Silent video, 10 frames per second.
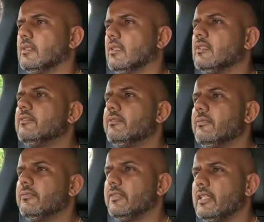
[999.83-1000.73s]
it's
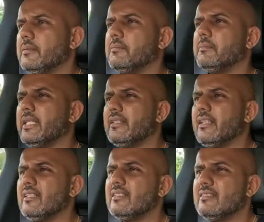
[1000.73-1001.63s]
firm, but
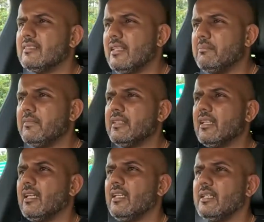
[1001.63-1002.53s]
at the same
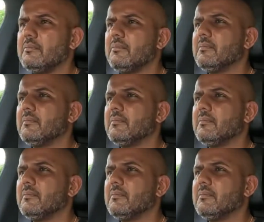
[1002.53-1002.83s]
time,